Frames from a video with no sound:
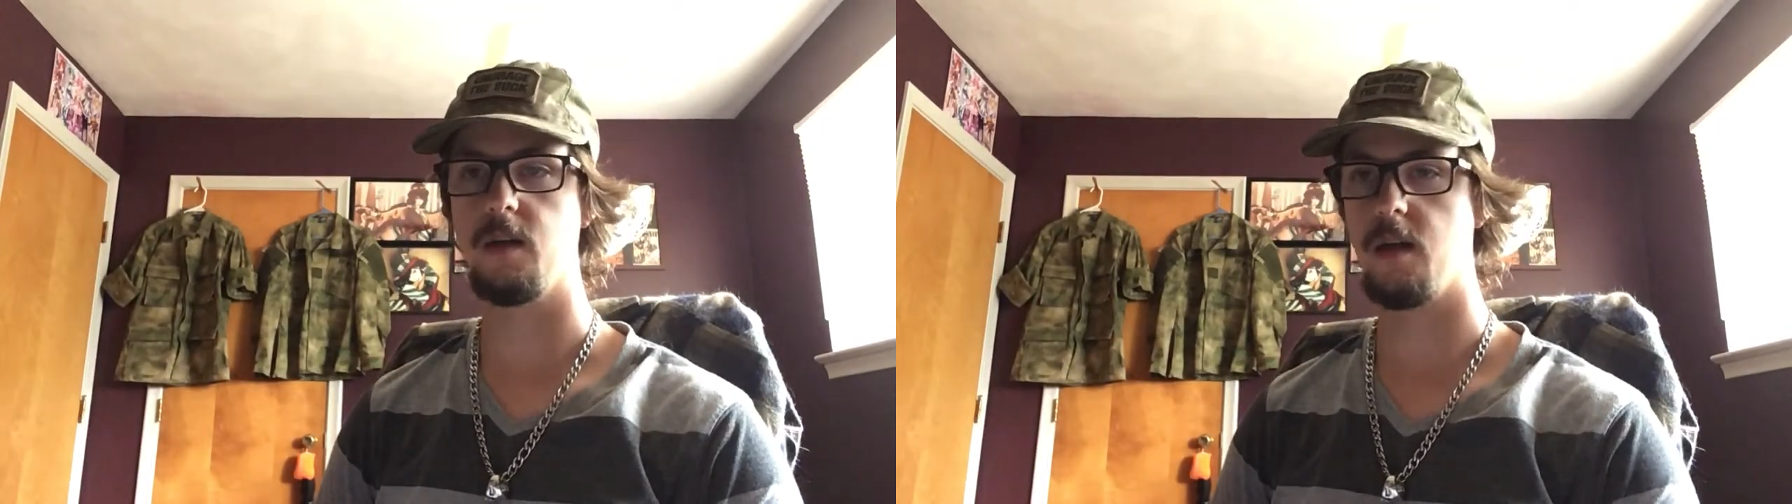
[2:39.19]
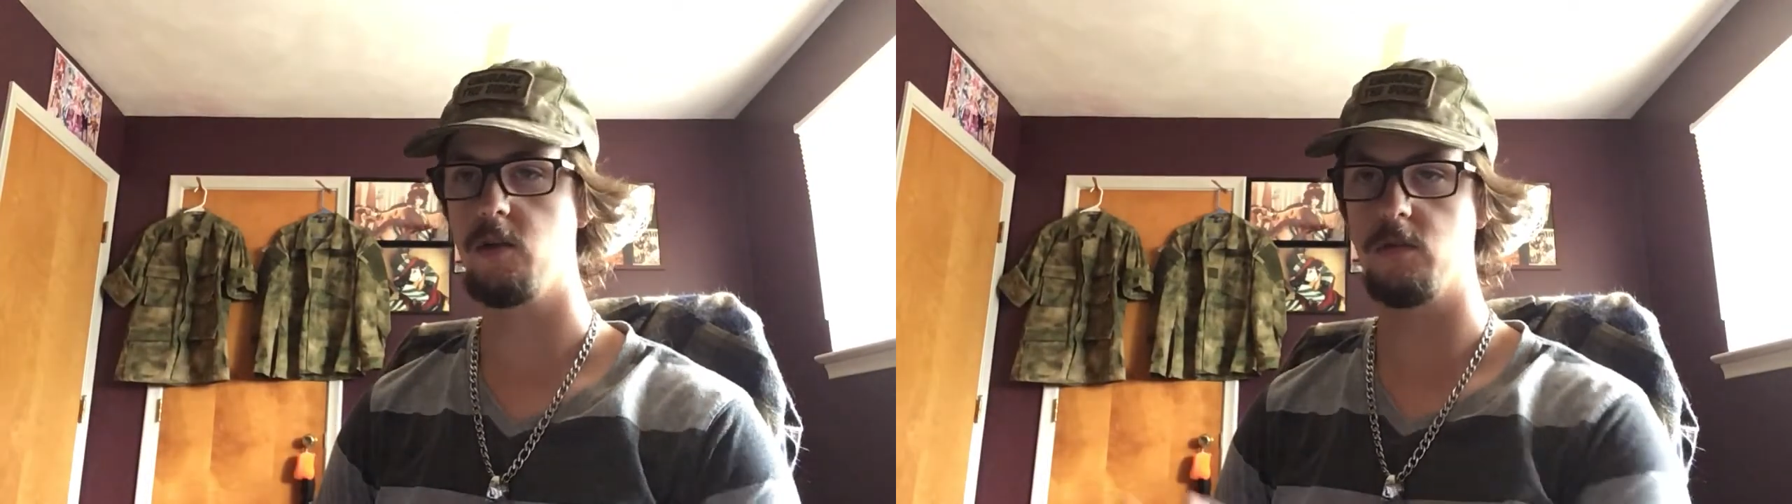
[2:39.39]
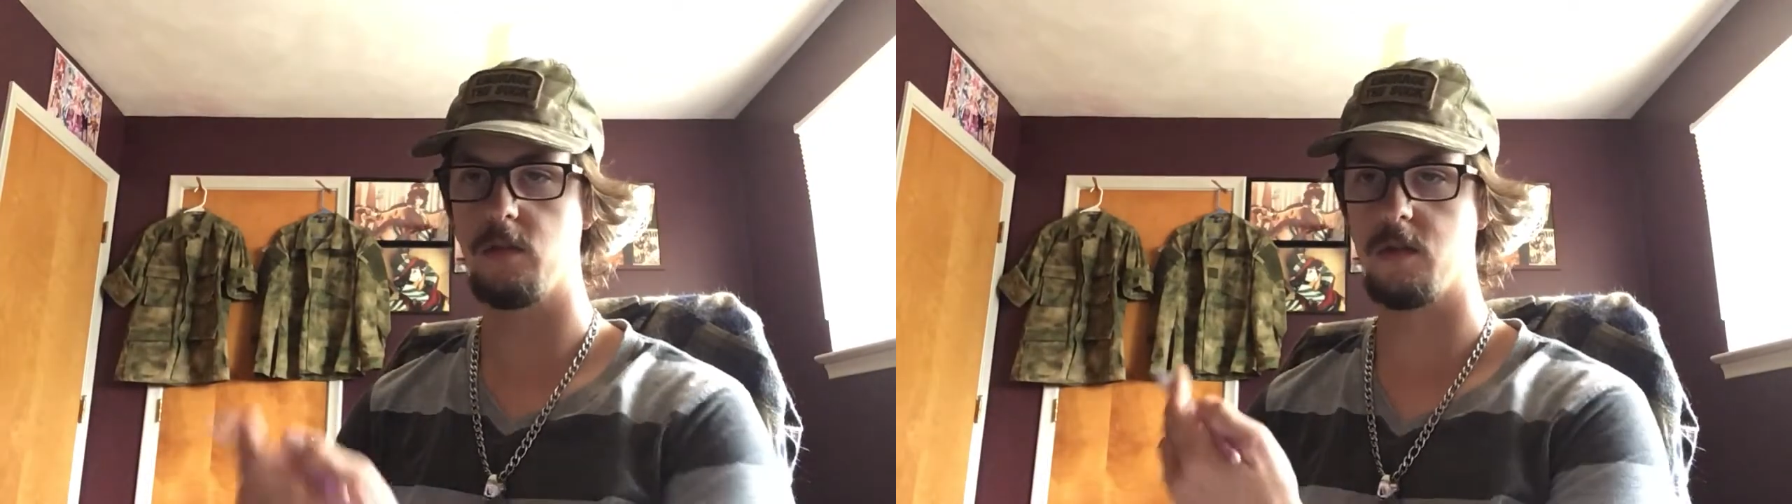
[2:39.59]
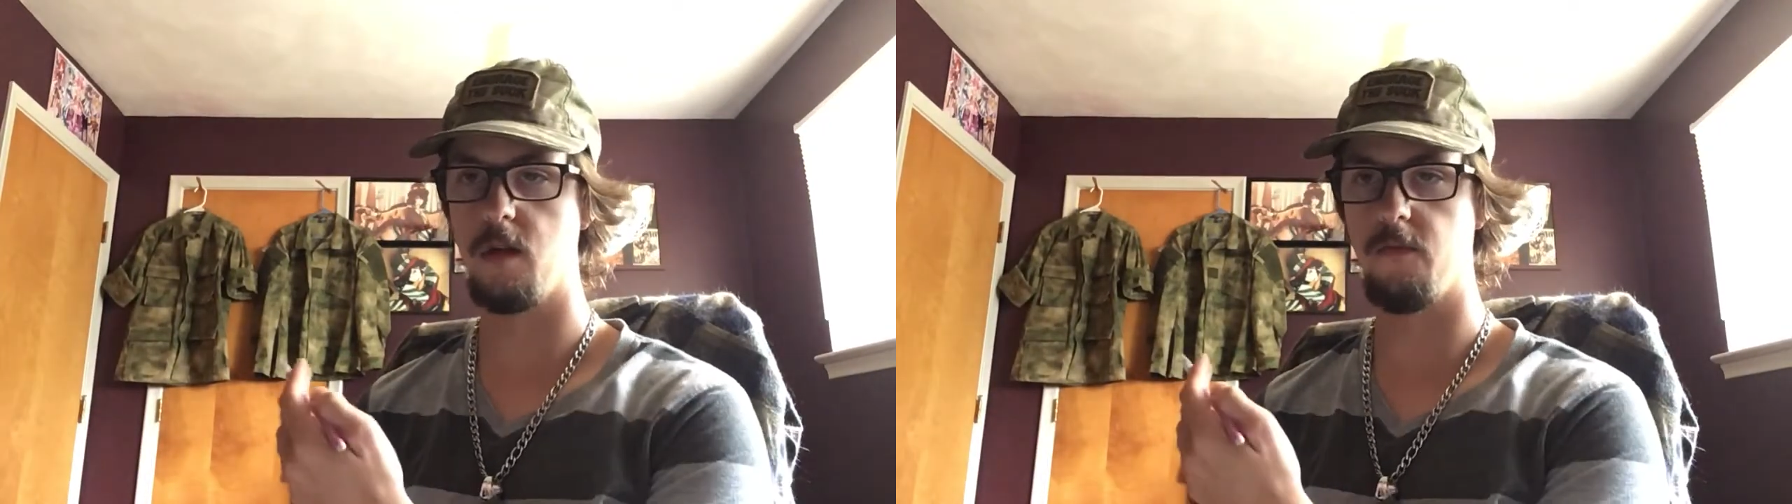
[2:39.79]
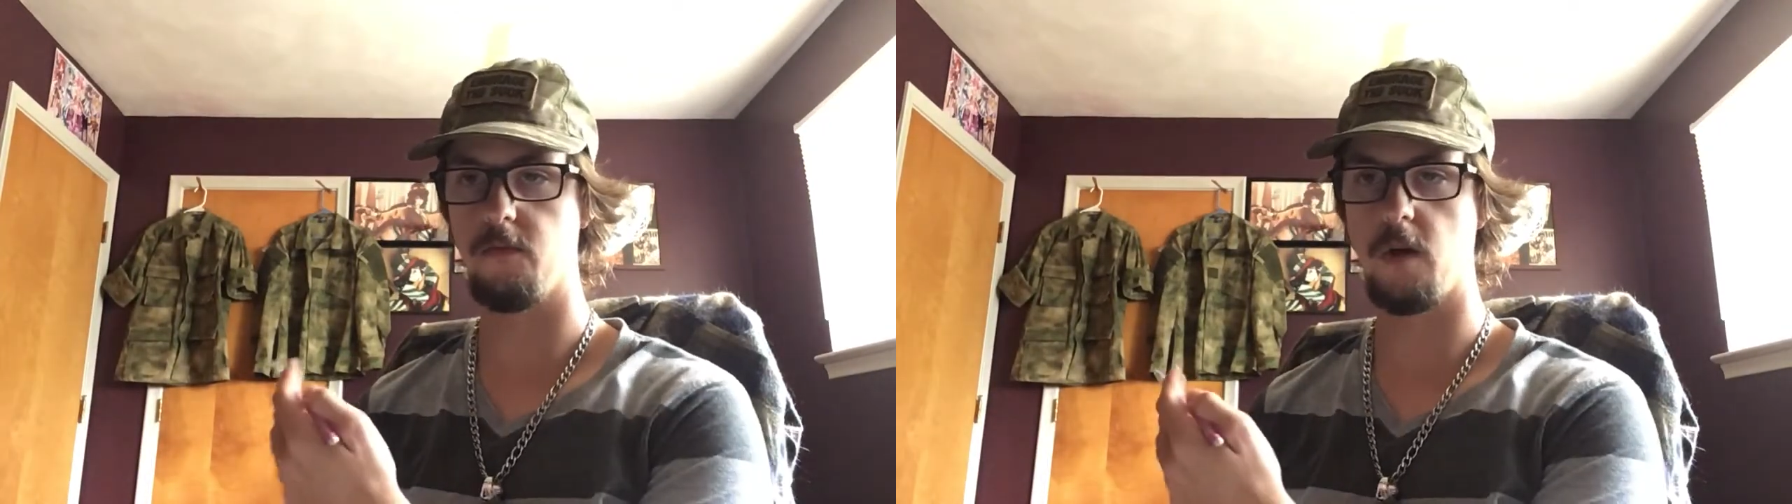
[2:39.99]
I use this
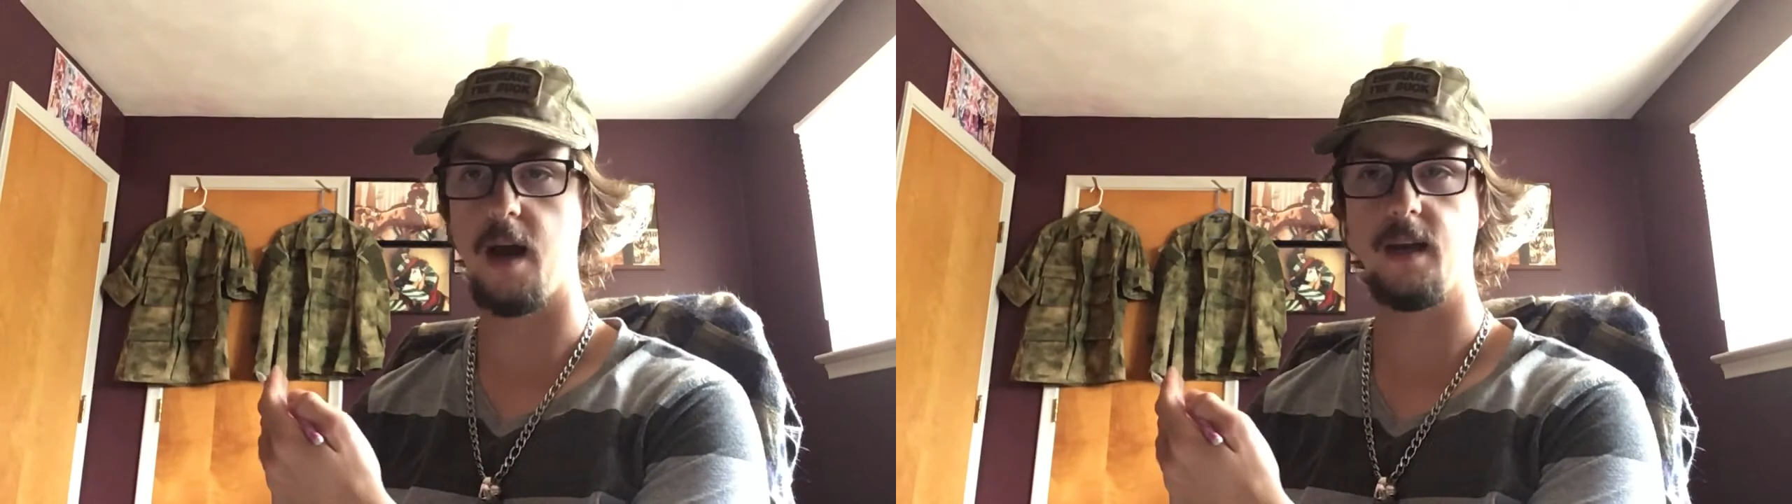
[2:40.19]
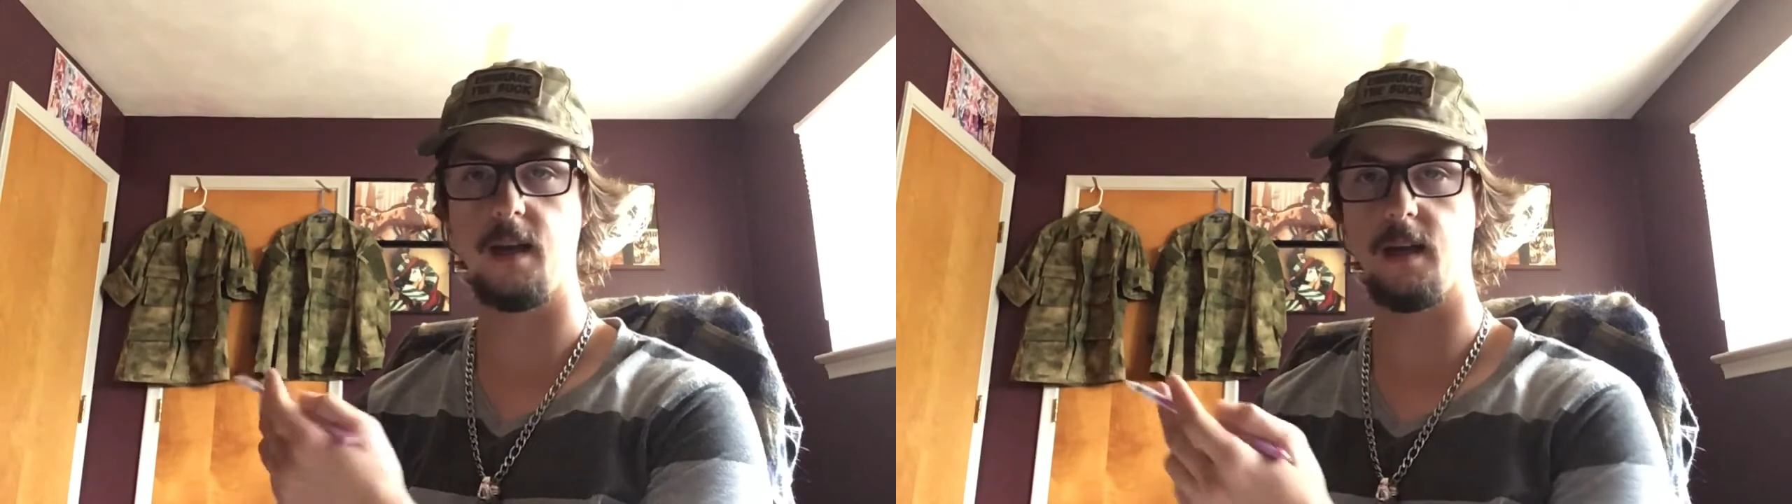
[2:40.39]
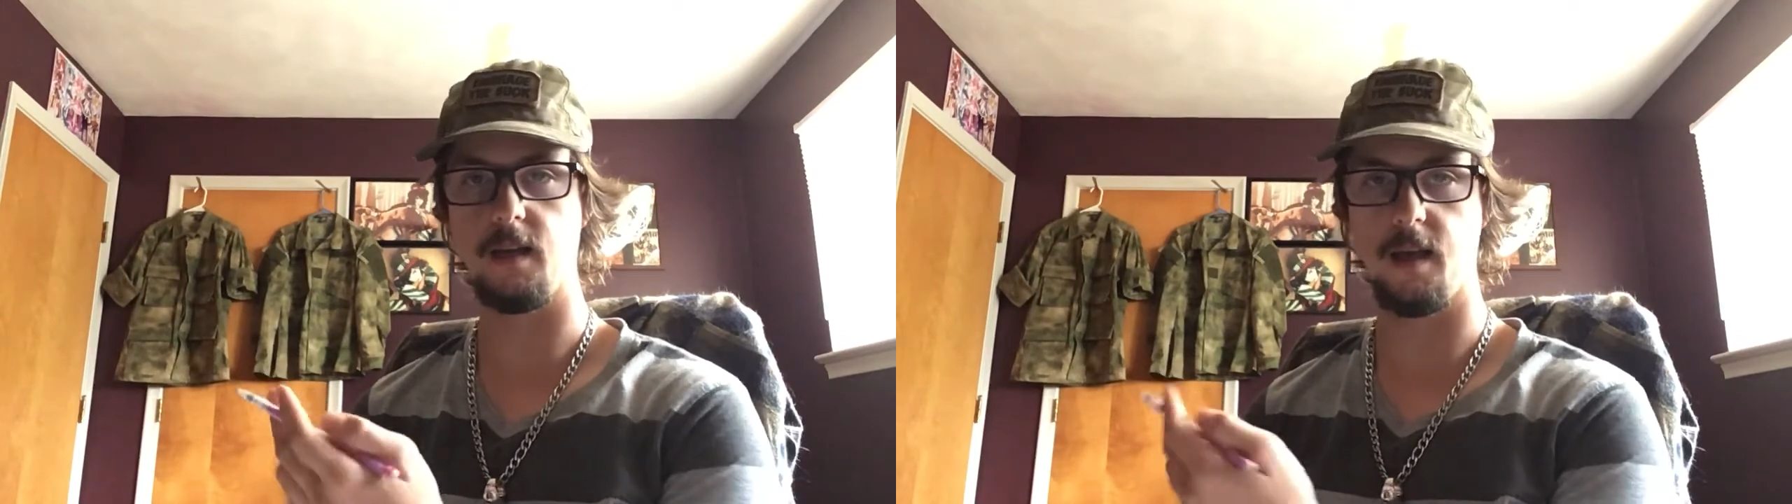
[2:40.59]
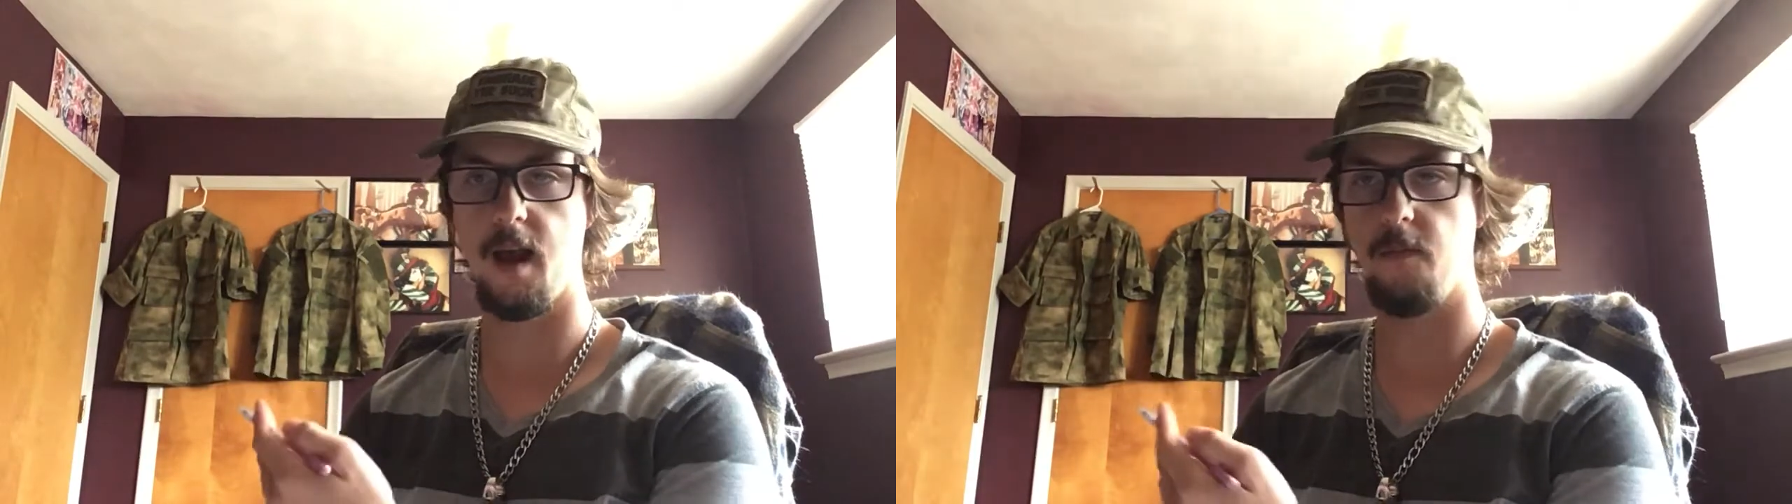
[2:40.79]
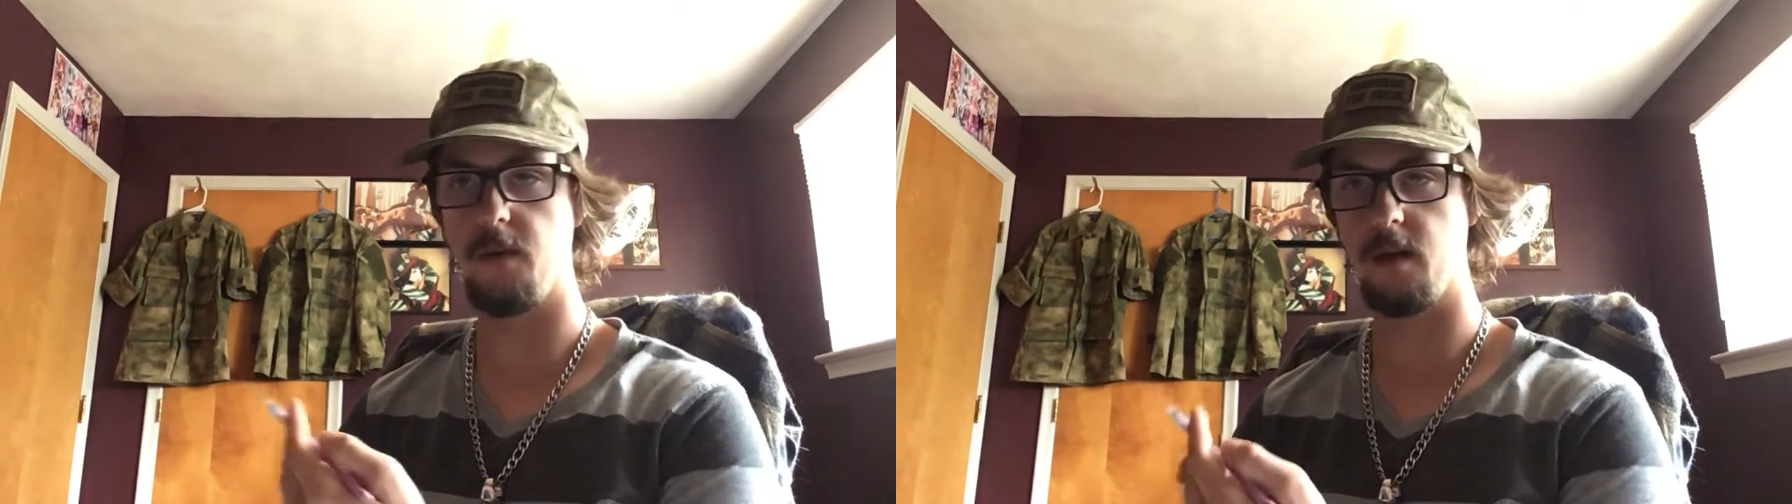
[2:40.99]
stuff for hiking and
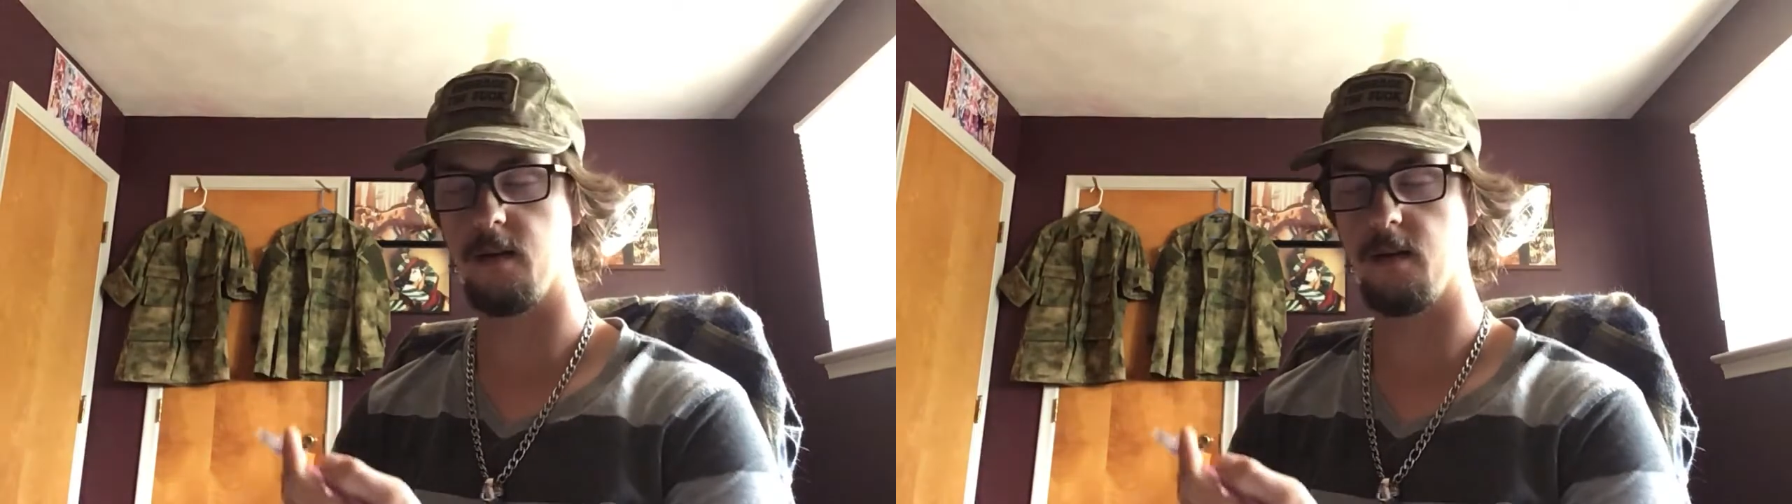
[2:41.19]
camping,